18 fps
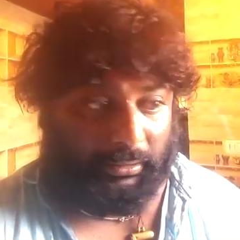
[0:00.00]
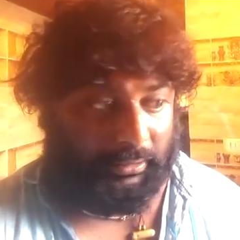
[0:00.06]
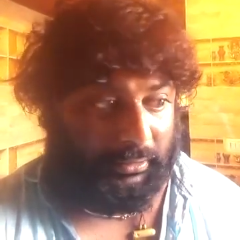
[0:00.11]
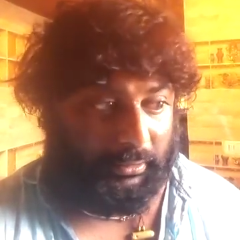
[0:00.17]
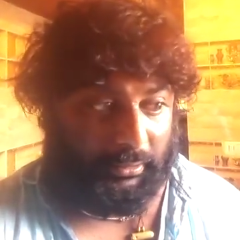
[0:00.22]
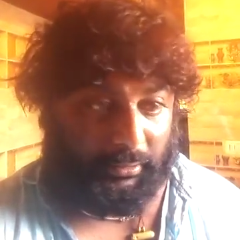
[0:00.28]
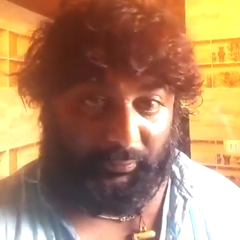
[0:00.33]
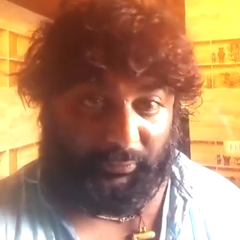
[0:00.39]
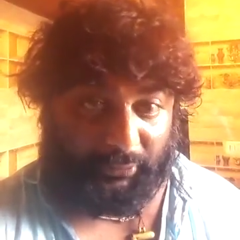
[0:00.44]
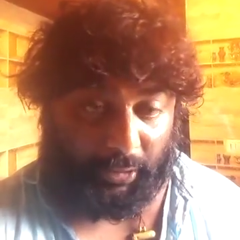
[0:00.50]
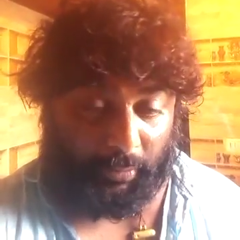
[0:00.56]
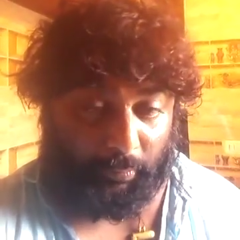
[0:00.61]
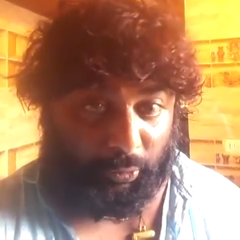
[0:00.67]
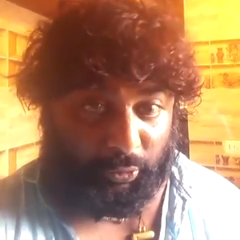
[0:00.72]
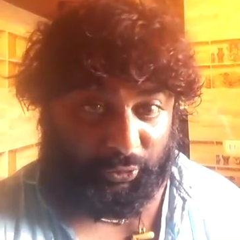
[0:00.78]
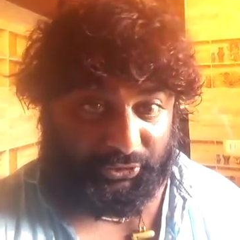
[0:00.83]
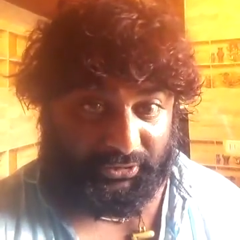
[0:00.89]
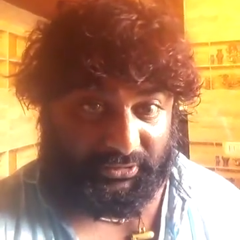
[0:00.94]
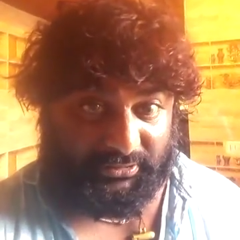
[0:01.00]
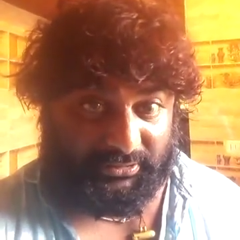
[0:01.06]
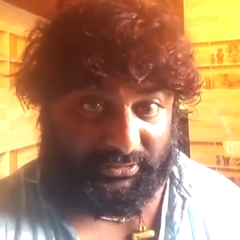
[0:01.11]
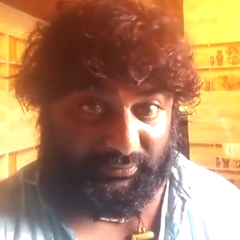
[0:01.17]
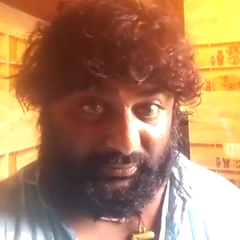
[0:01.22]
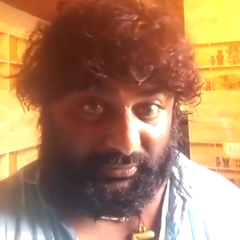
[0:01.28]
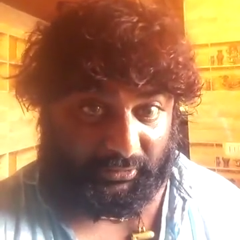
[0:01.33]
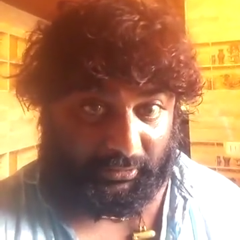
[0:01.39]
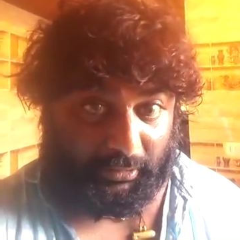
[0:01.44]
And with
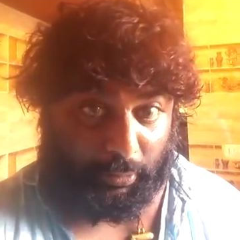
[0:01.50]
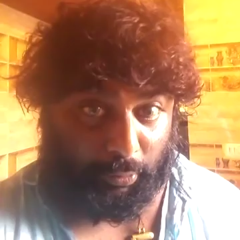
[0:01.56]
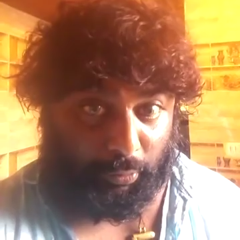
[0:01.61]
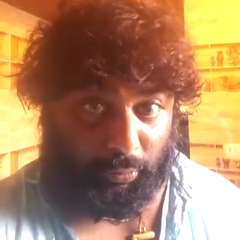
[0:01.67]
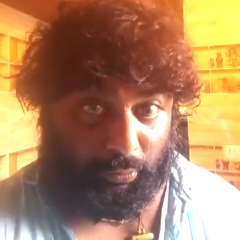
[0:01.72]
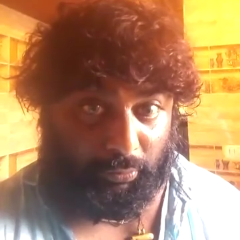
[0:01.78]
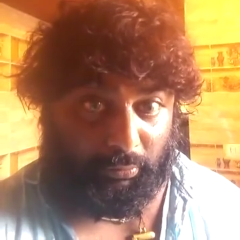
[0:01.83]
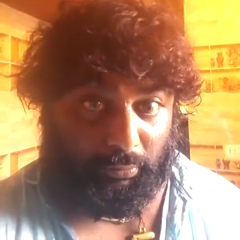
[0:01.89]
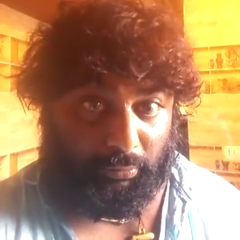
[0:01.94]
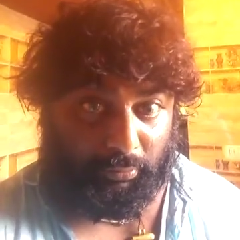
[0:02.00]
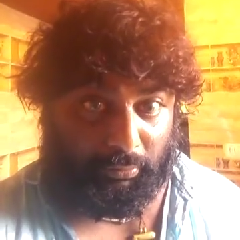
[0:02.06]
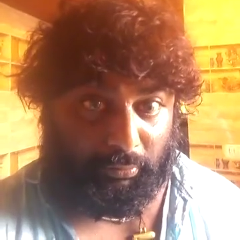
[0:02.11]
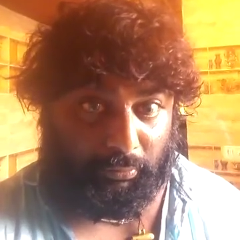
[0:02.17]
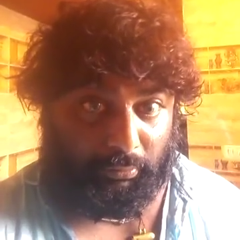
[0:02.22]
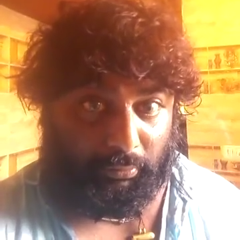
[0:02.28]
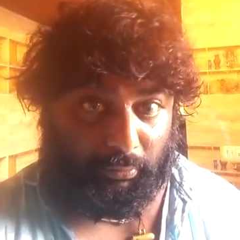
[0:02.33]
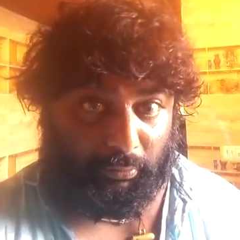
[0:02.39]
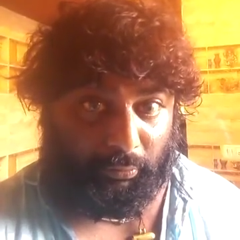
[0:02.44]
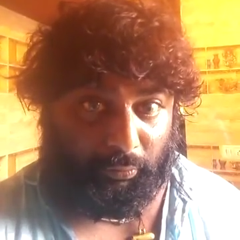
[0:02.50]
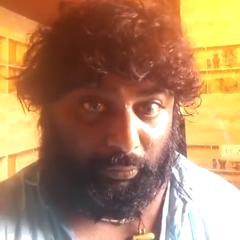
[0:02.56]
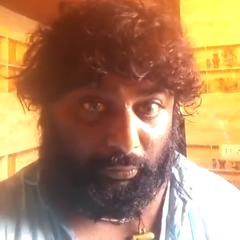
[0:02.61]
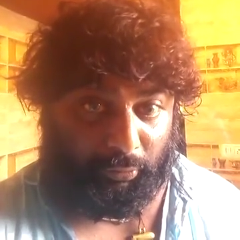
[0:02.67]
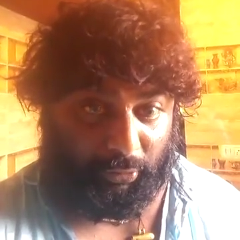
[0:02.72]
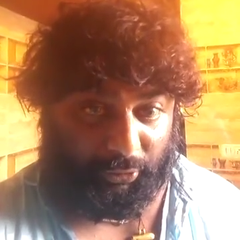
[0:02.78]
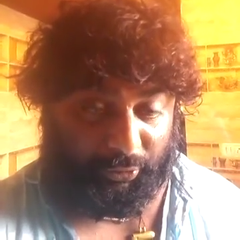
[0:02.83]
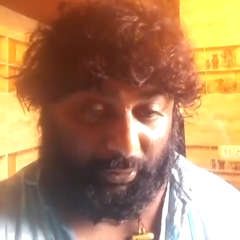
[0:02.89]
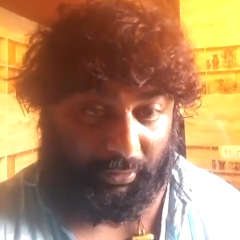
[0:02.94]
emotions, with love,
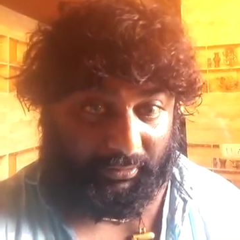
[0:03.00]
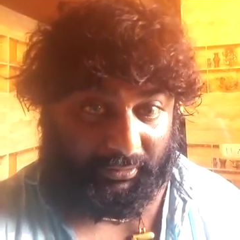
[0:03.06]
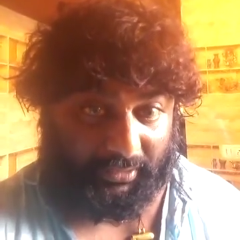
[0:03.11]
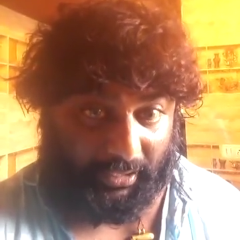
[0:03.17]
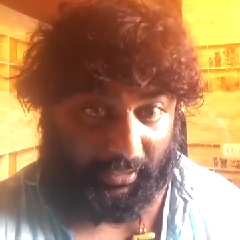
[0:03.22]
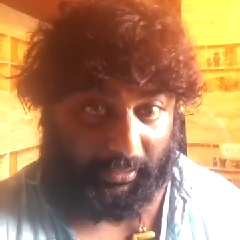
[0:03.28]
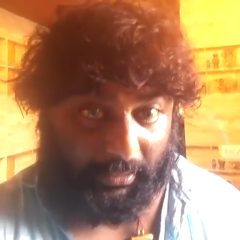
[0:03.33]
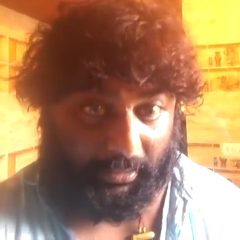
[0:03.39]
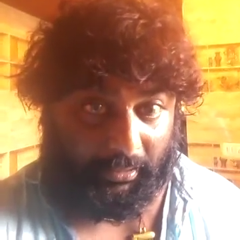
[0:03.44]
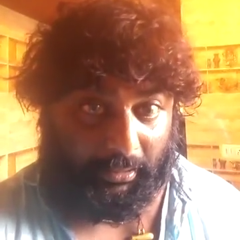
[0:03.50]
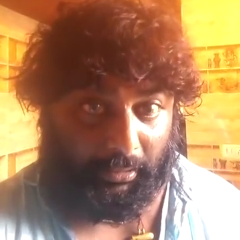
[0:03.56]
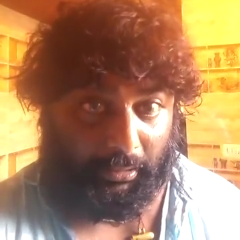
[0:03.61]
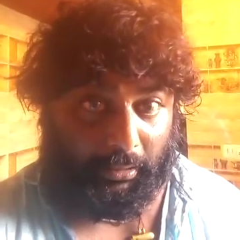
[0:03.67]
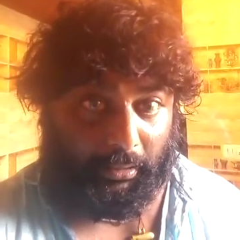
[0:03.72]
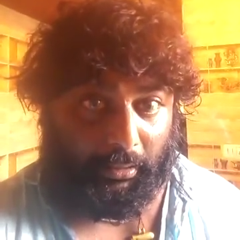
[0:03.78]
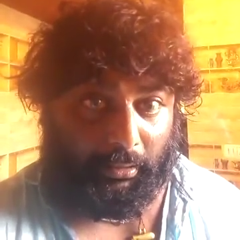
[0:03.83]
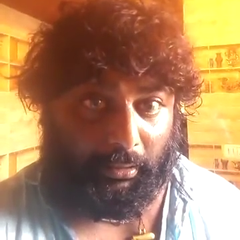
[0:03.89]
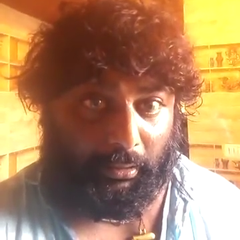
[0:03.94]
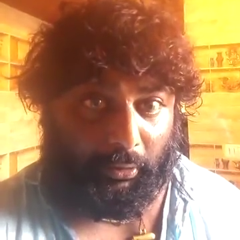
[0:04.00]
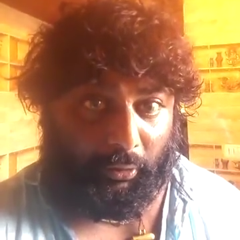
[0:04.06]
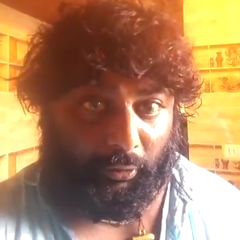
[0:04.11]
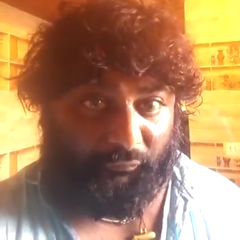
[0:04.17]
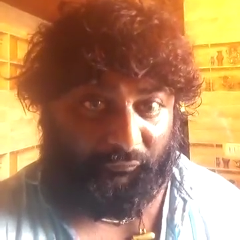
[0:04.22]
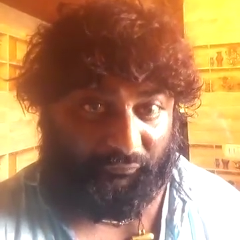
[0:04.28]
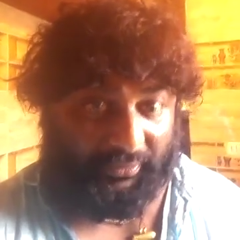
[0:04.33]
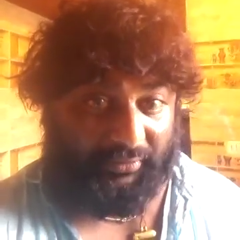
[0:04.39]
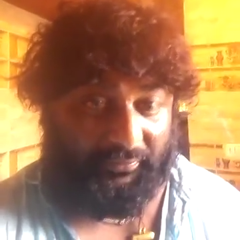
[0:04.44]
what you have done,
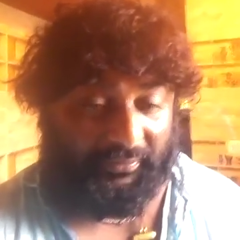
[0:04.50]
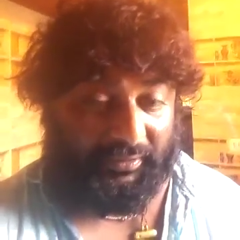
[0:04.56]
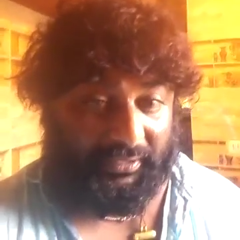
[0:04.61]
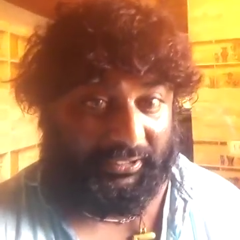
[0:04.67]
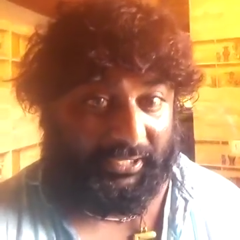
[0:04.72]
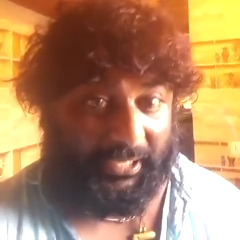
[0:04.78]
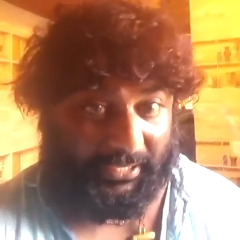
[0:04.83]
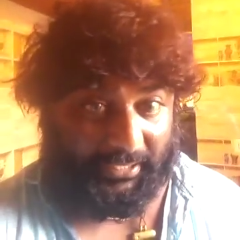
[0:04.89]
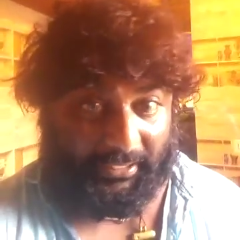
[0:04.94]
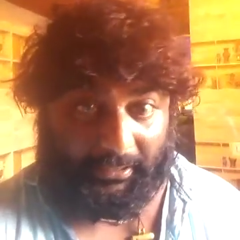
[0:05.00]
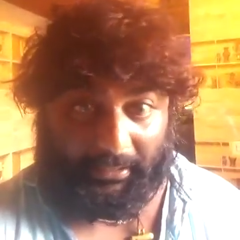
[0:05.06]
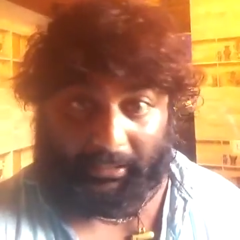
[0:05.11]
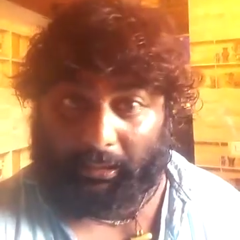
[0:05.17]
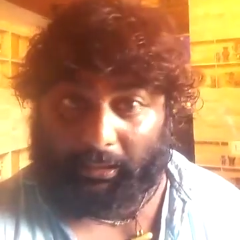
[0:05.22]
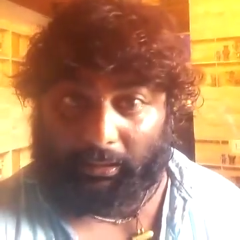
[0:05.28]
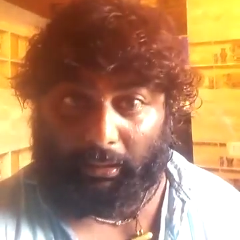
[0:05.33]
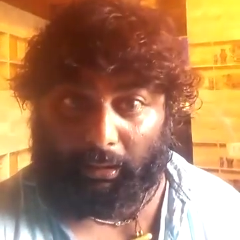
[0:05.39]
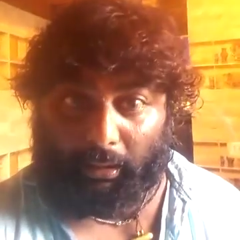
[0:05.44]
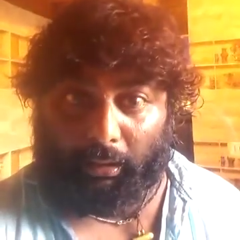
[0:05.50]
we will take it.